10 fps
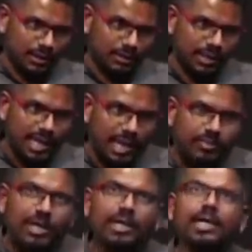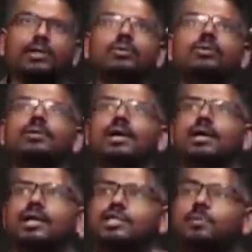The ability to
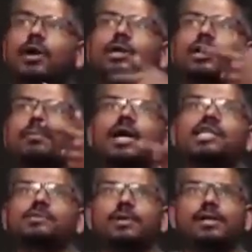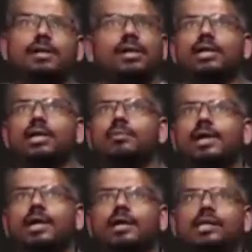respond or participate in a
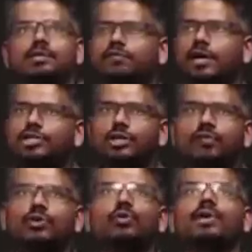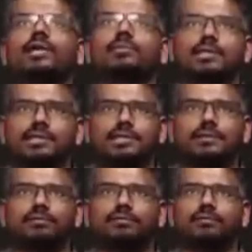debate is a function of two
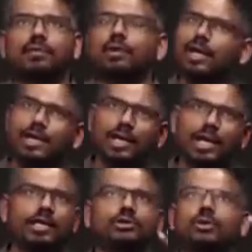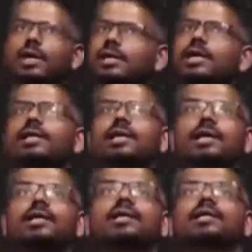variables. Ek to hai reed ki
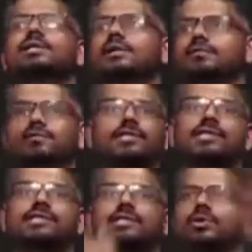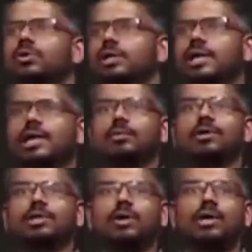haddi, which is you don't care
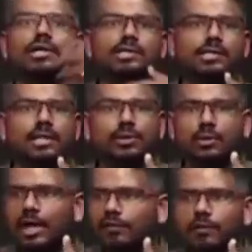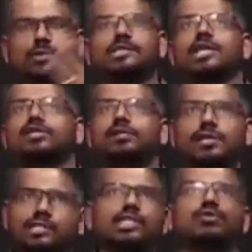about the audience and you have no stage fear,
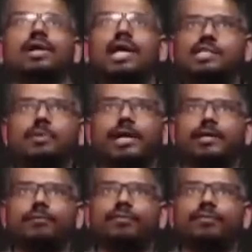is just one aspect.